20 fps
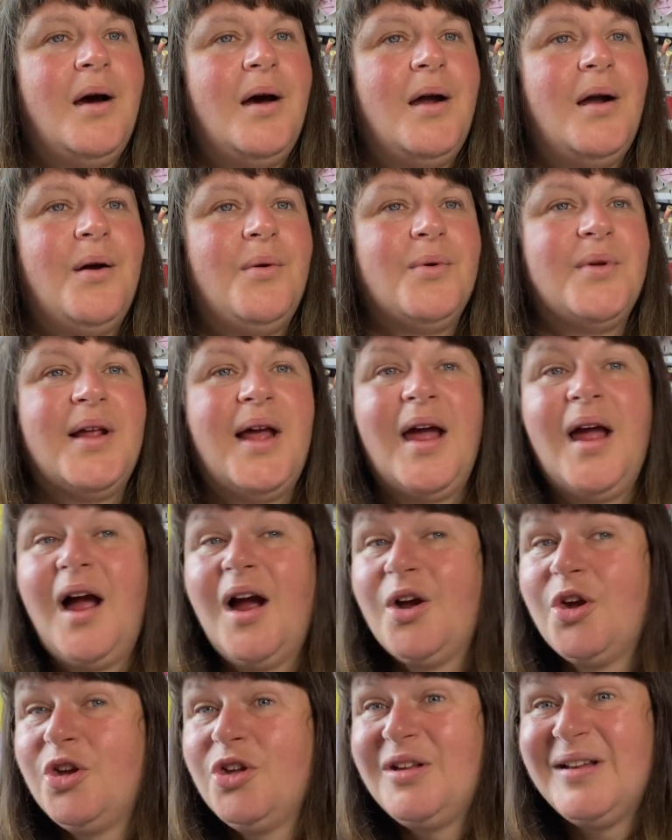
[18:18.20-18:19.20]
I was like, I
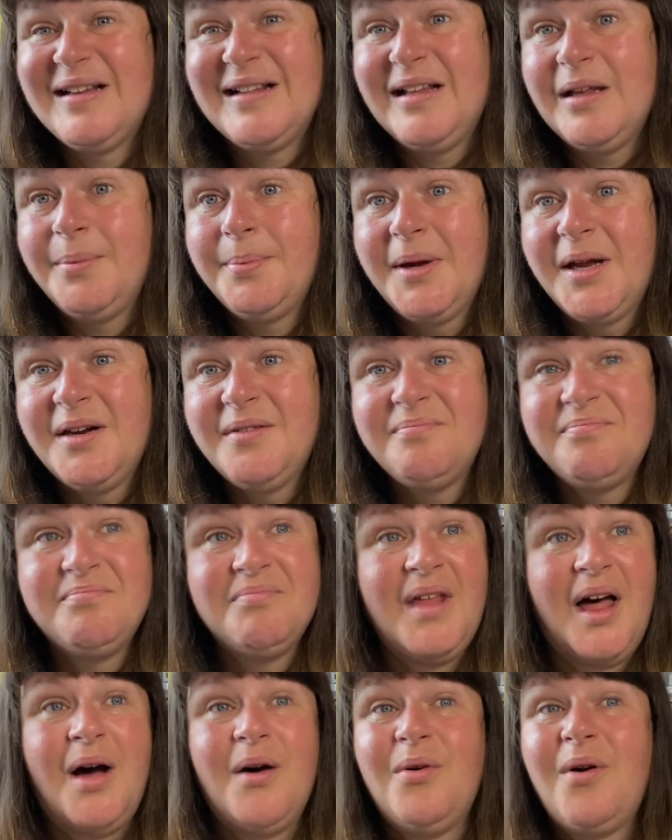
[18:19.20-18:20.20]
could sleep in.
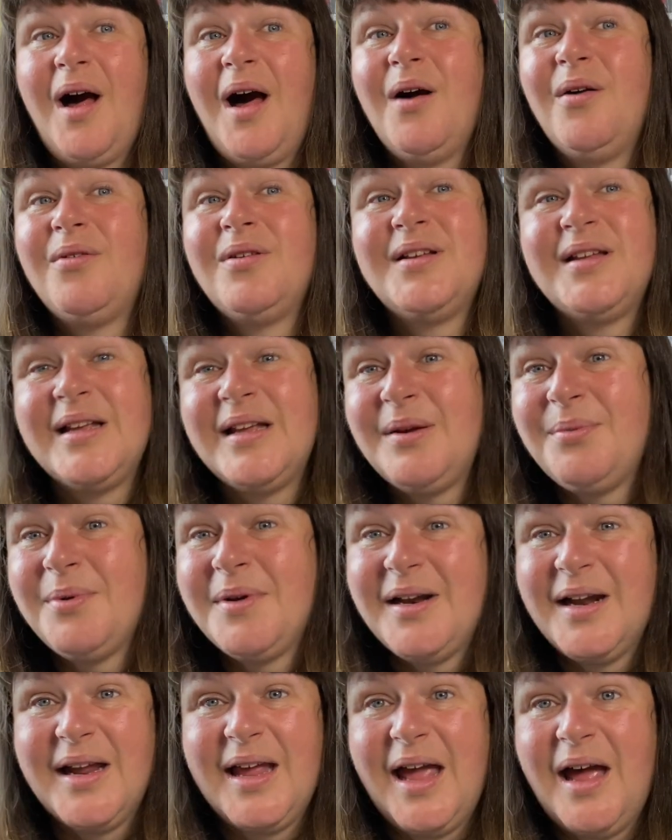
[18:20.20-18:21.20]
I'll see
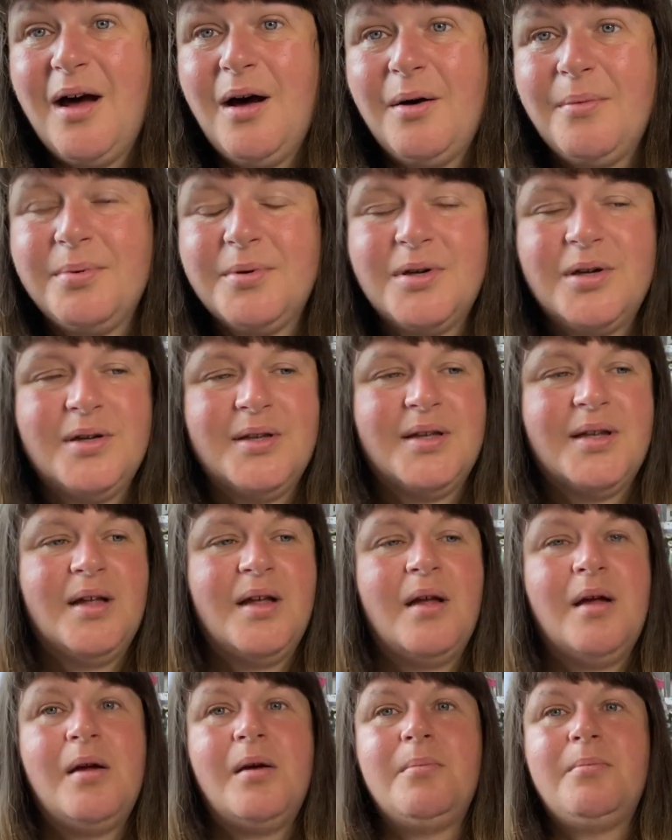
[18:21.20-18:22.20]
when I get up, because
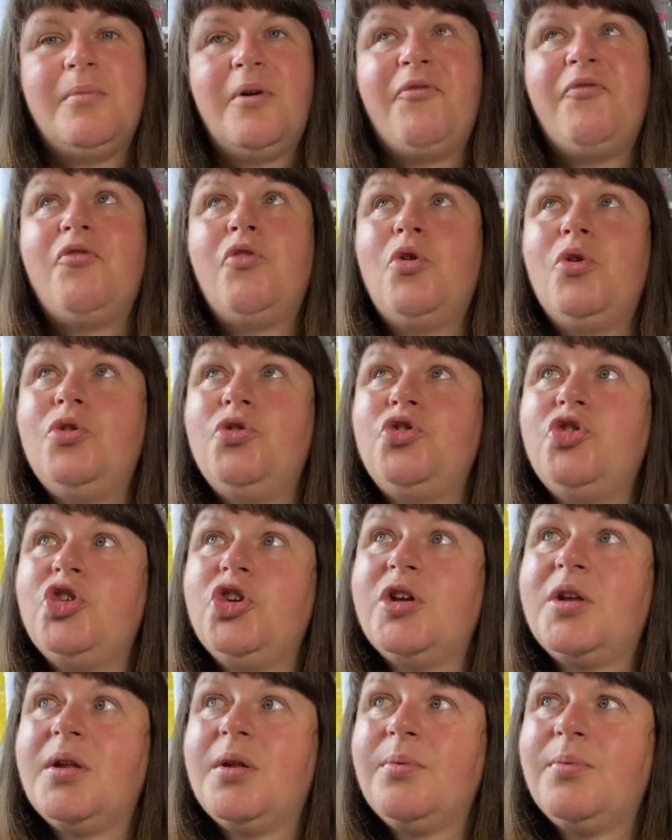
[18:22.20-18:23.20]
my phone
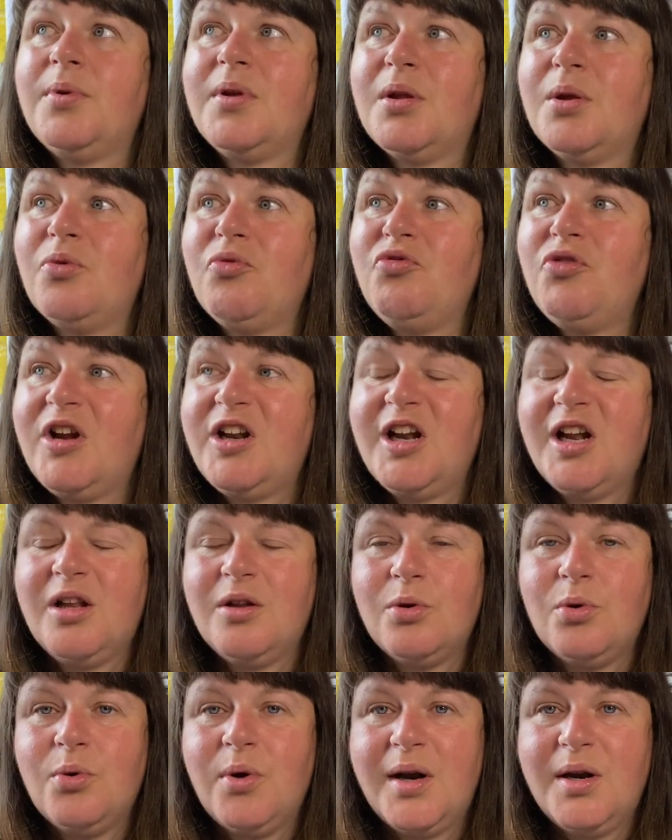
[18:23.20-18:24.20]
just was running
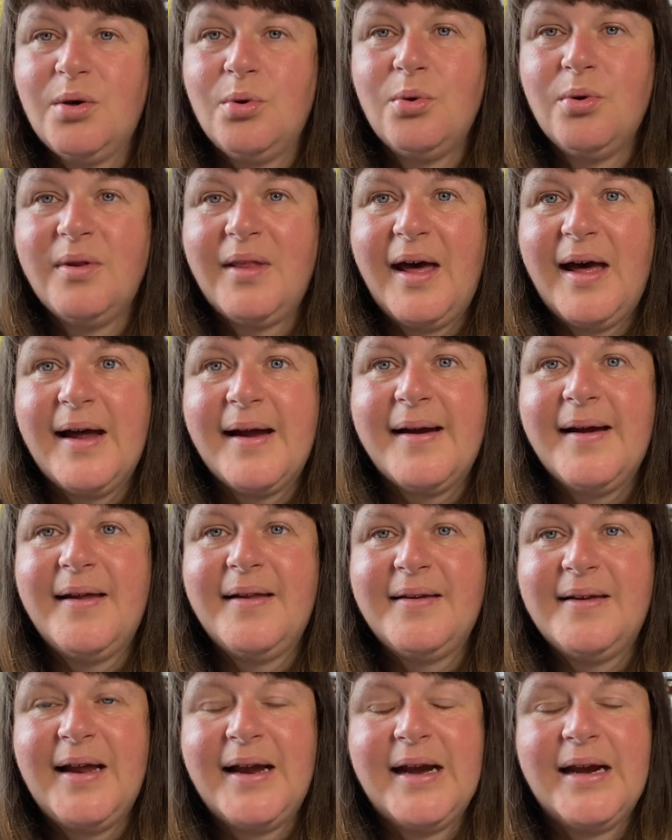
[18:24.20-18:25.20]
low, I know that, at
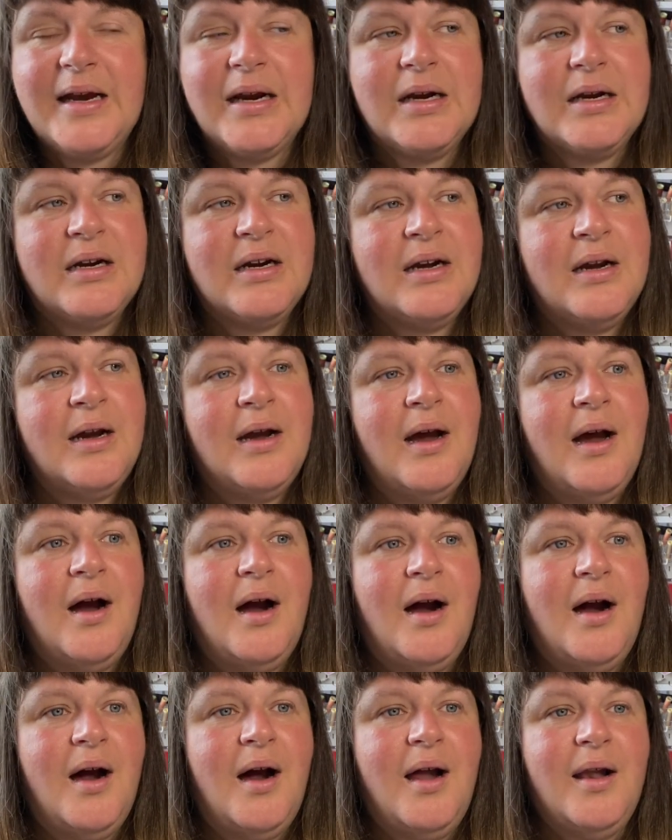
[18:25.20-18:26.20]
night.
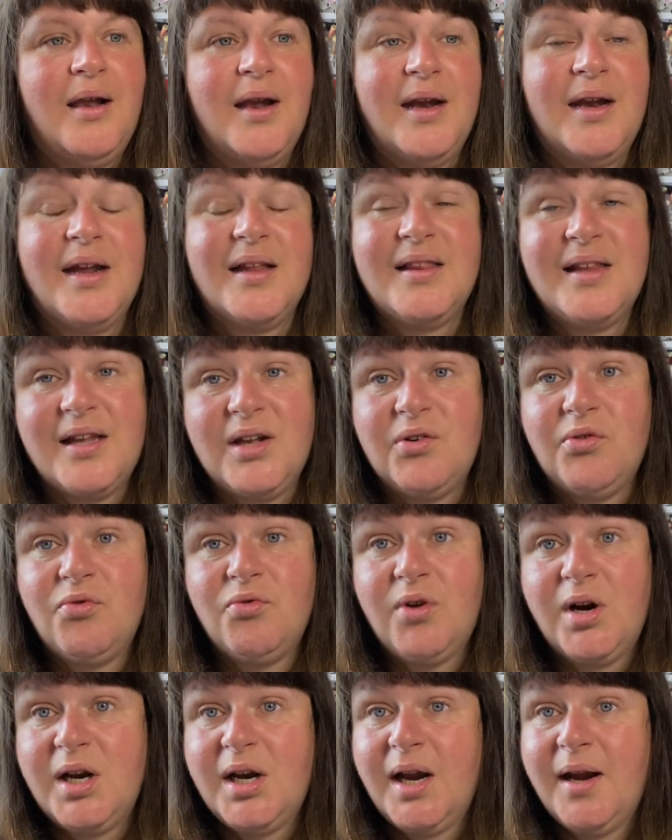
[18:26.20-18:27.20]
And then it did
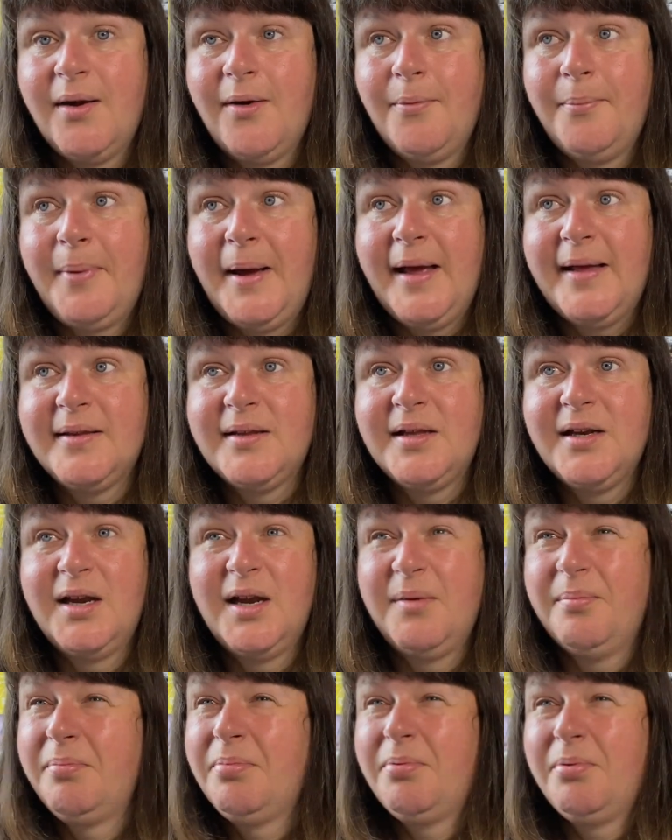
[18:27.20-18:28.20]
run out of
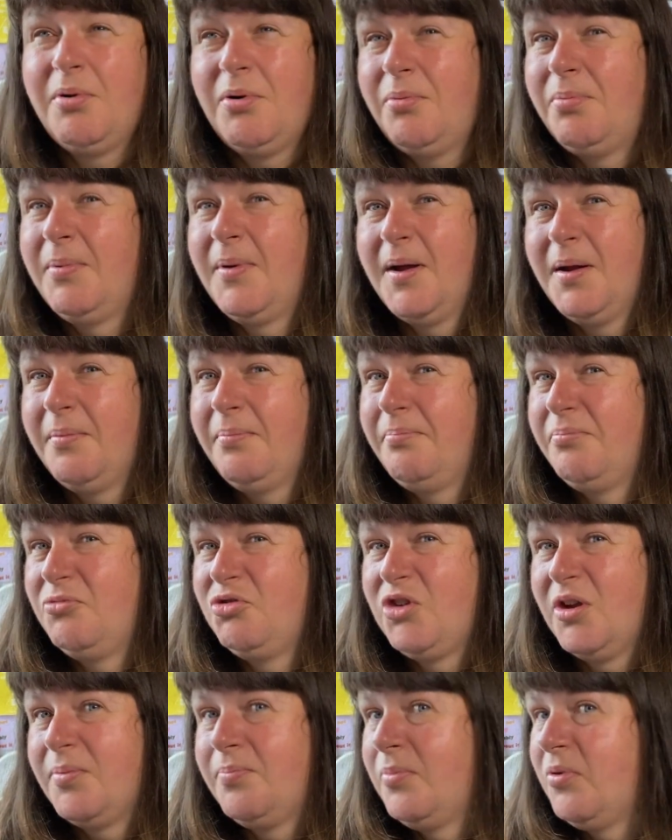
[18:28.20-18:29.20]
battery probably
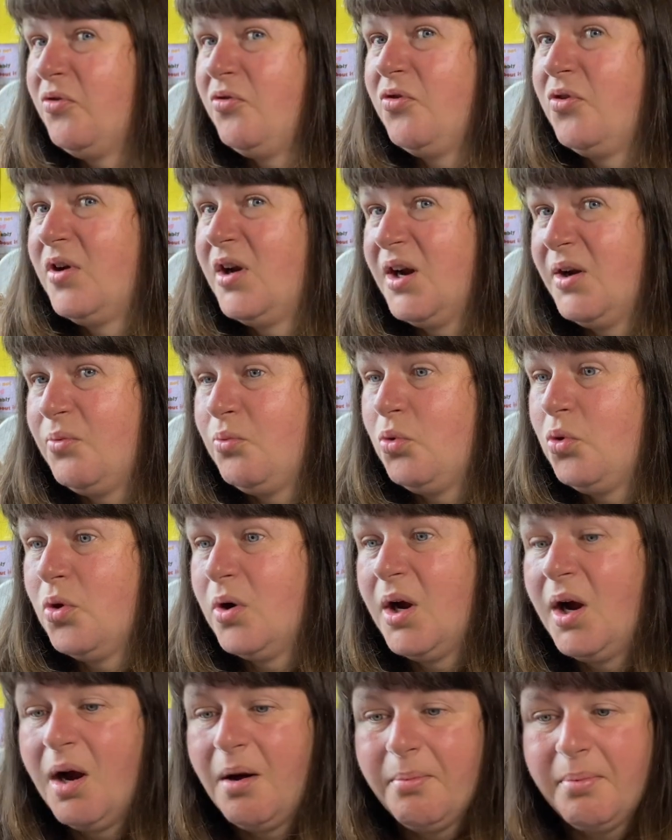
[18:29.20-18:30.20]
just before I woke
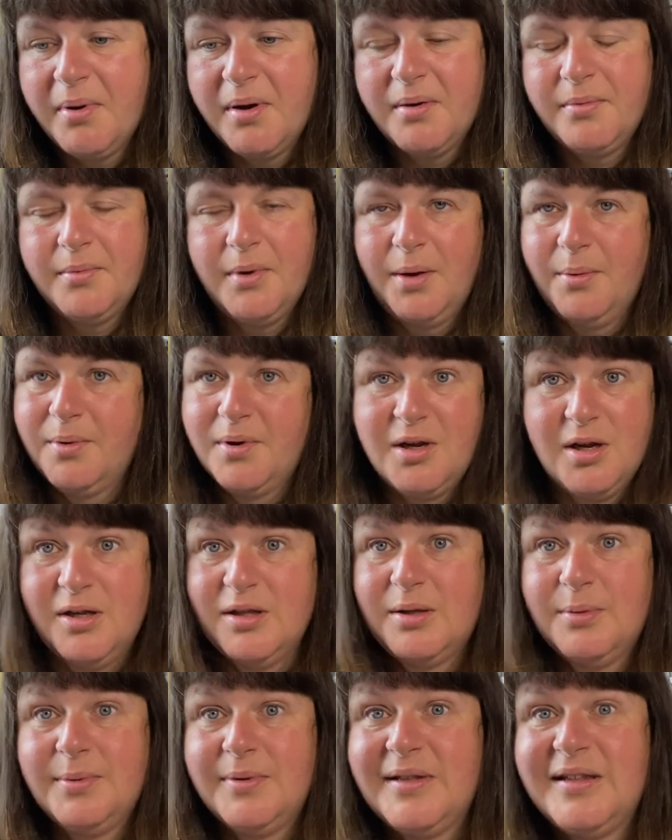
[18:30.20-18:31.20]
up, because
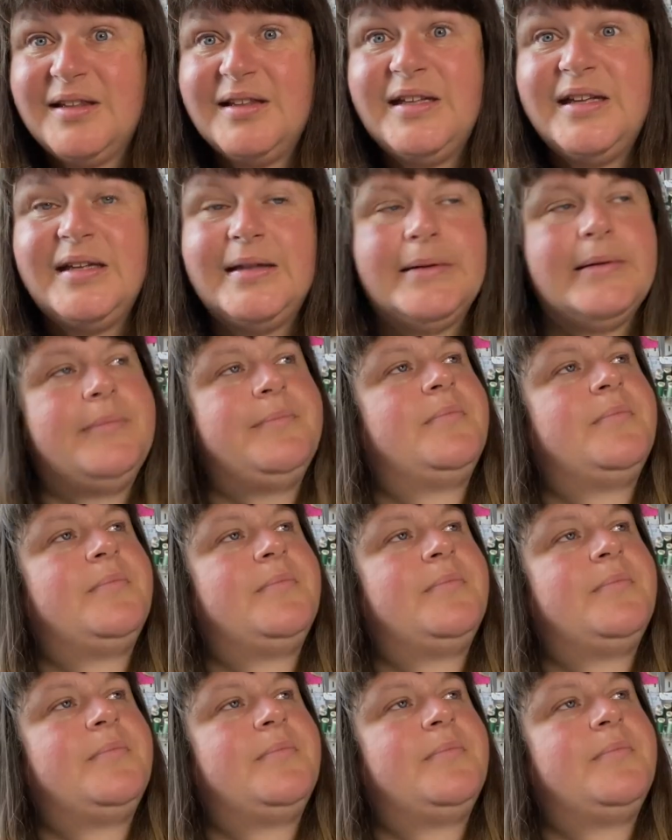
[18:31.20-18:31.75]
it was dead.